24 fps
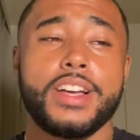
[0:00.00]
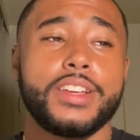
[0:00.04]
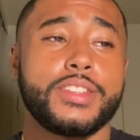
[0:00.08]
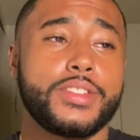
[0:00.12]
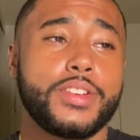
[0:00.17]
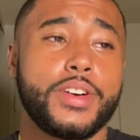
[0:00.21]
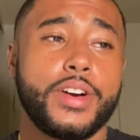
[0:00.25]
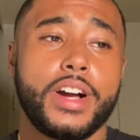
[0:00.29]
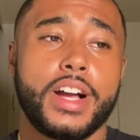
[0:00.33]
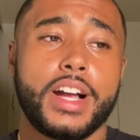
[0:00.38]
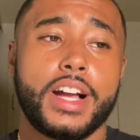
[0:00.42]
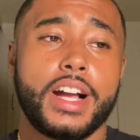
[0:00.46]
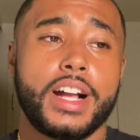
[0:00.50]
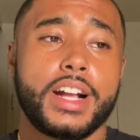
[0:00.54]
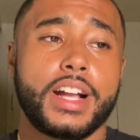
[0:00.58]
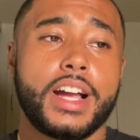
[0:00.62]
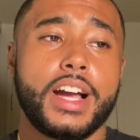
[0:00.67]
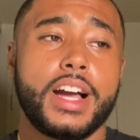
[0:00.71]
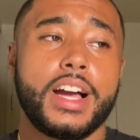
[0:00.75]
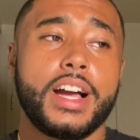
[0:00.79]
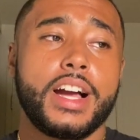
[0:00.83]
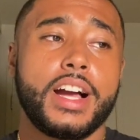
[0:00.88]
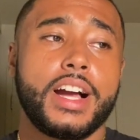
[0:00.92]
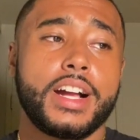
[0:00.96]
So I
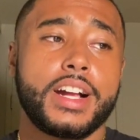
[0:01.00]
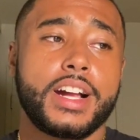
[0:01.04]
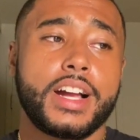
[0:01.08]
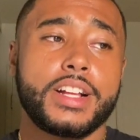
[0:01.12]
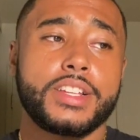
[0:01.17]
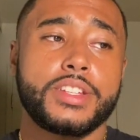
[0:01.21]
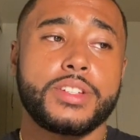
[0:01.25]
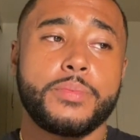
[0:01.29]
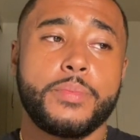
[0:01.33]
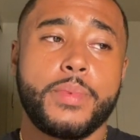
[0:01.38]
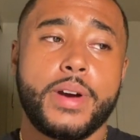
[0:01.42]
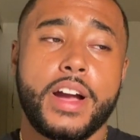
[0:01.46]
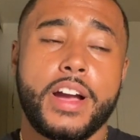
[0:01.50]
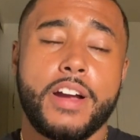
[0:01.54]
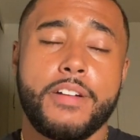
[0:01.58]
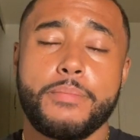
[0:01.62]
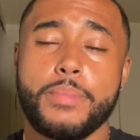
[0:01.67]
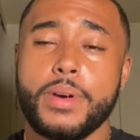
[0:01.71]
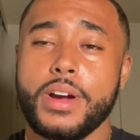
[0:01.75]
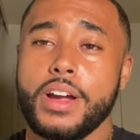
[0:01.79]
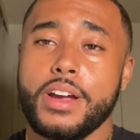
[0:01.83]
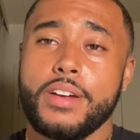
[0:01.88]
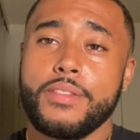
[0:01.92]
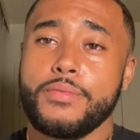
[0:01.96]
got
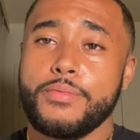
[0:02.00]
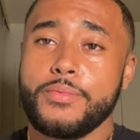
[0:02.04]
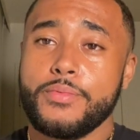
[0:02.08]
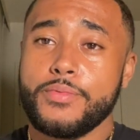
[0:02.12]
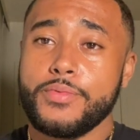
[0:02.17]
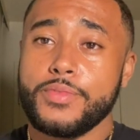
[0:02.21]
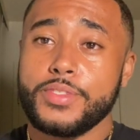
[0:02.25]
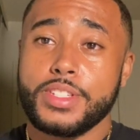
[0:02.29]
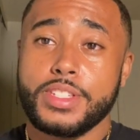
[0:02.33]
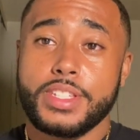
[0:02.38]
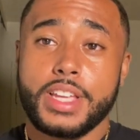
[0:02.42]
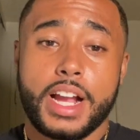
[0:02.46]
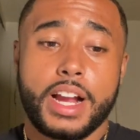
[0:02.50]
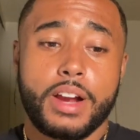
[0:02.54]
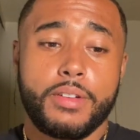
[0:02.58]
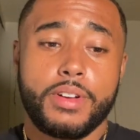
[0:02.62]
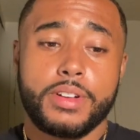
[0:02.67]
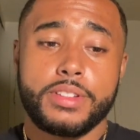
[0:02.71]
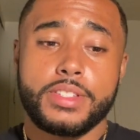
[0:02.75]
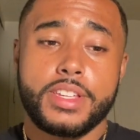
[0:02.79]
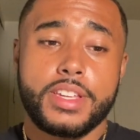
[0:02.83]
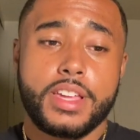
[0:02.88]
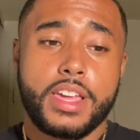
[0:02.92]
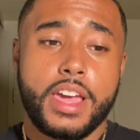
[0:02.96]
Chimaev by second
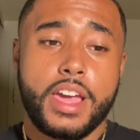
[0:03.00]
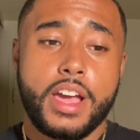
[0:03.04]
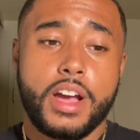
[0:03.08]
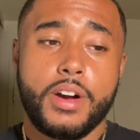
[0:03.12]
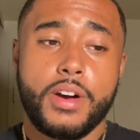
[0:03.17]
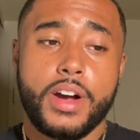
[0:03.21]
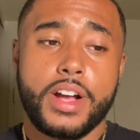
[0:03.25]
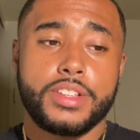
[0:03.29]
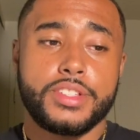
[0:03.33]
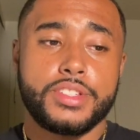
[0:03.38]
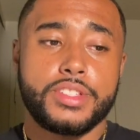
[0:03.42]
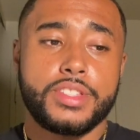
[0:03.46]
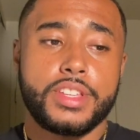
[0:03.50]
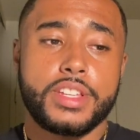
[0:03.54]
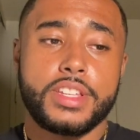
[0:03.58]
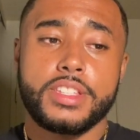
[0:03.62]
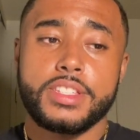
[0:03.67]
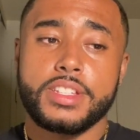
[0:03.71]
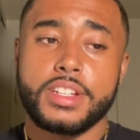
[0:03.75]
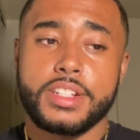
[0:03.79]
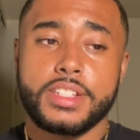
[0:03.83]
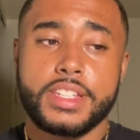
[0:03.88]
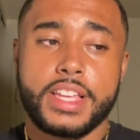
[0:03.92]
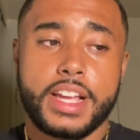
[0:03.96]
round TKO. I just think
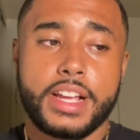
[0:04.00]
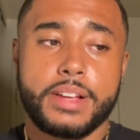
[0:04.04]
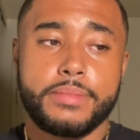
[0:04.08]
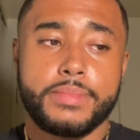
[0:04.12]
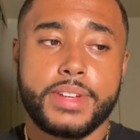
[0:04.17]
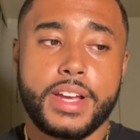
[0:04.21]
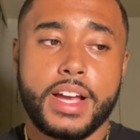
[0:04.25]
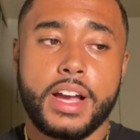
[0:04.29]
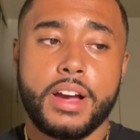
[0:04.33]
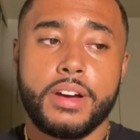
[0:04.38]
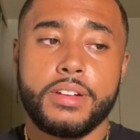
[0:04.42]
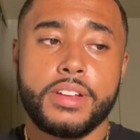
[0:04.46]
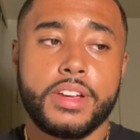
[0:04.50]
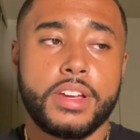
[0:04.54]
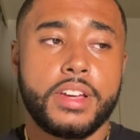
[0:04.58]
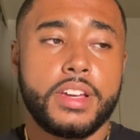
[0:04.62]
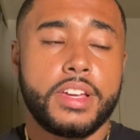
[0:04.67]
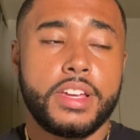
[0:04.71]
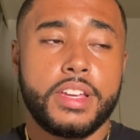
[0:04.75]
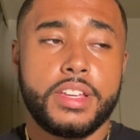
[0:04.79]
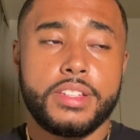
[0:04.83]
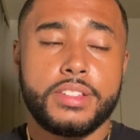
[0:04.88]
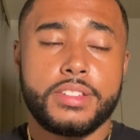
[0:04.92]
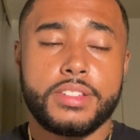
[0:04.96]
he's gonna take him down.
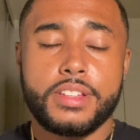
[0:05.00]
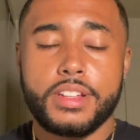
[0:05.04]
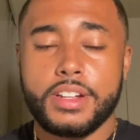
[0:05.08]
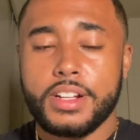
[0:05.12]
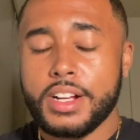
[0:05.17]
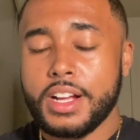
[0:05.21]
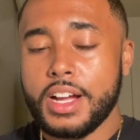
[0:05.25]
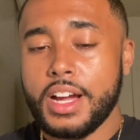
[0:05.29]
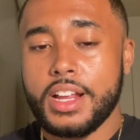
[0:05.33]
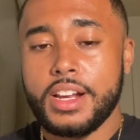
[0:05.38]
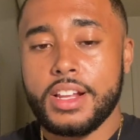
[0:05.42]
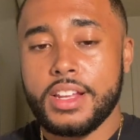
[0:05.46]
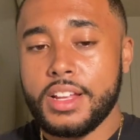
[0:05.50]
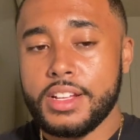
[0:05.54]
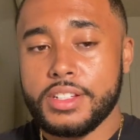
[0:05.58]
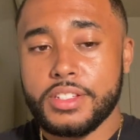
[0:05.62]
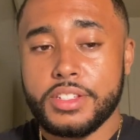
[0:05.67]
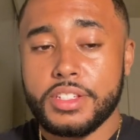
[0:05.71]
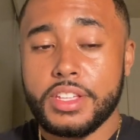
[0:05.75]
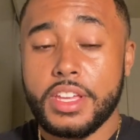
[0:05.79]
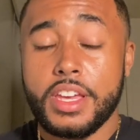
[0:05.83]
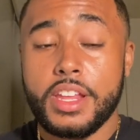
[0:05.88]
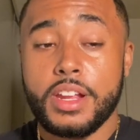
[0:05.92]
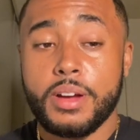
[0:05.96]
He's gonna kind of like
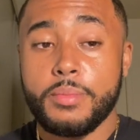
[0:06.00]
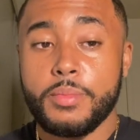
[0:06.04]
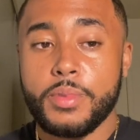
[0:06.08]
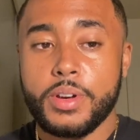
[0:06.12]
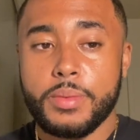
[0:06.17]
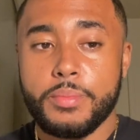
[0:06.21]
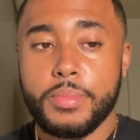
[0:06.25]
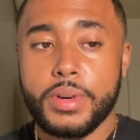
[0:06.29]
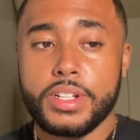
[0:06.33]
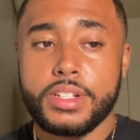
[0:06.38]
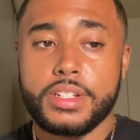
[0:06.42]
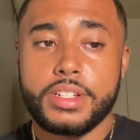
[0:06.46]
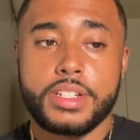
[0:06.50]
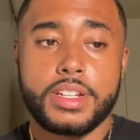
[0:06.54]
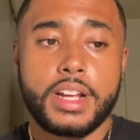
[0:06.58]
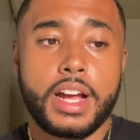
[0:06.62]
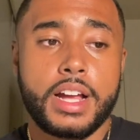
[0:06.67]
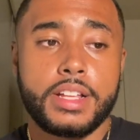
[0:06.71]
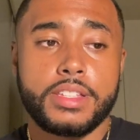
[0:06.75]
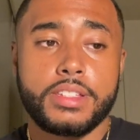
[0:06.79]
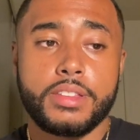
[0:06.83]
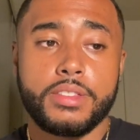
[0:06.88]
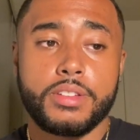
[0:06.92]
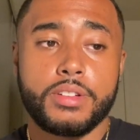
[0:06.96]
just hit him with a bunch of
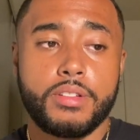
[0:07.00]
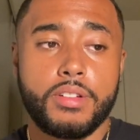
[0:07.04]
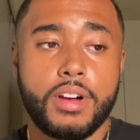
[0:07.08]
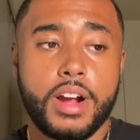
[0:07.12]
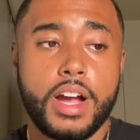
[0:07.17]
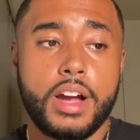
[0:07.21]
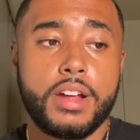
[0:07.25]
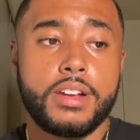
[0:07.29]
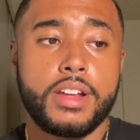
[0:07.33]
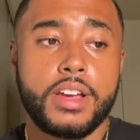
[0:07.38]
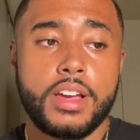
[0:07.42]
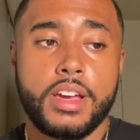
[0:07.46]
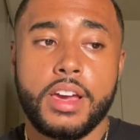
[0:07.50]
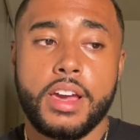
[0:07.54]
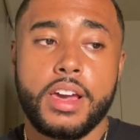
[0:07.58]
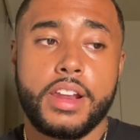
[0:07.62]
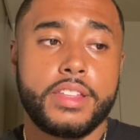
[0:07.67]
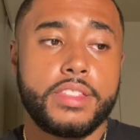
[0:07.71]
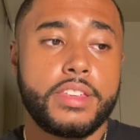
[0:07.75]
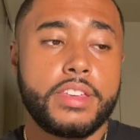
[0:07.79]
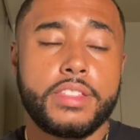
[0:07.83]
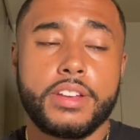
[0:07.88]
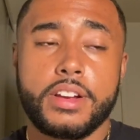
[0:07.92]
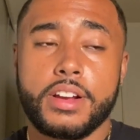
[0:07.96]
shots on the ground,
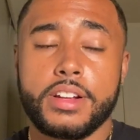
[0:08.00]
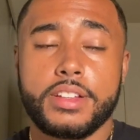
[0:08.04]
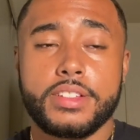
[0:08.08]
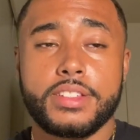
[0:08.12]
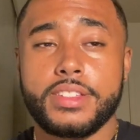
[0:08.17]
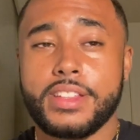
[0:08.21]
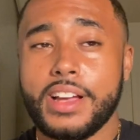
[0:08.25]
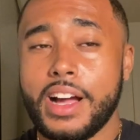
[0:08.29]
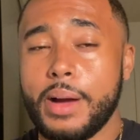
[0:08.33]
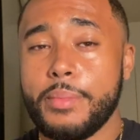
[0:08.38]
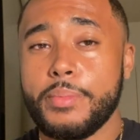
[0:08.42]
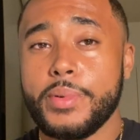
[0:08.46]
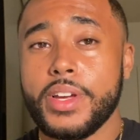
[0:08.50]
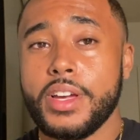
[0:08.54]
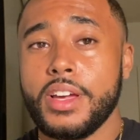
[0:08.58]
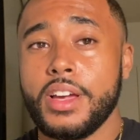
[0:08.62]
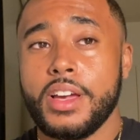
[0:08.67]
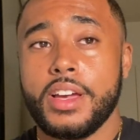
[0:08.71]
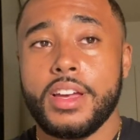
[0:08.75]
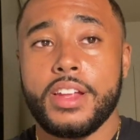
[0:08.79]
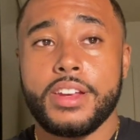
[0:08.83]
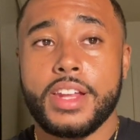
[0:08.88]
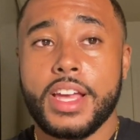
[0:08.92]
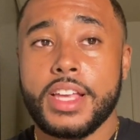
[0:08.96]
and I think they're gonna stop it.
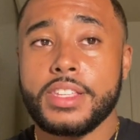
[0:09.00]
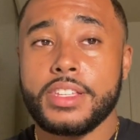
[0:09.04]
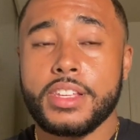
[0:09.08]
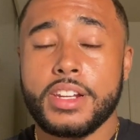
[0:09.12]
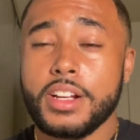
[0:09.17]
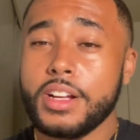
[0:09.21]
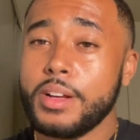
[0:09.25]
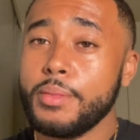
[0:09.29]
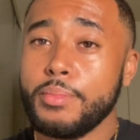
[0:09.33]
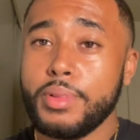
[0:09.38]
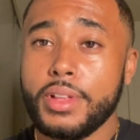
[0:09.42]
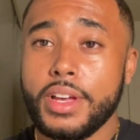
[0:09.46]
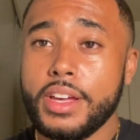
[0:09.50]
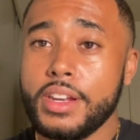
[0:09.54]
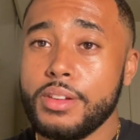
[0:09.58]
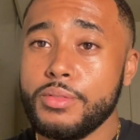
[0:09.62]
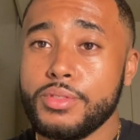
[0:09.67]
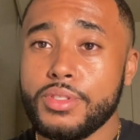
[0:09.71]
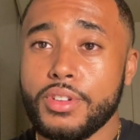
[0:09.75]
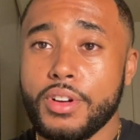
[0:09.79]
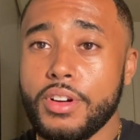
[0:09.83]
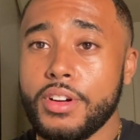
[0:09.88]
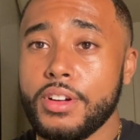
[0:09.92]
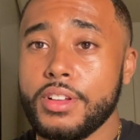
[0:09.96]
Nate's gonna complain it
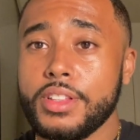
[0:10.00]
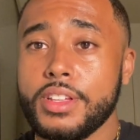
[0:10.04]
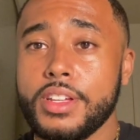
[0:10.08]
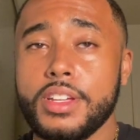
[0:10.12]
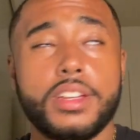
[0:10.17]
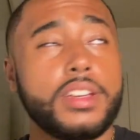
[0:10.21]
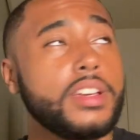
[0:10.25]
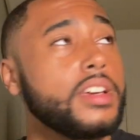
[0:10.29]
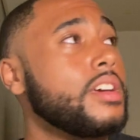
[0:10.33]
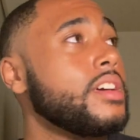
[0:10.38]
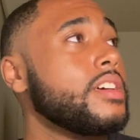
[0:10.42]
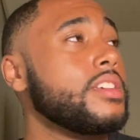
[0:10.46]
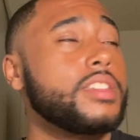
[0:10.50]
was early.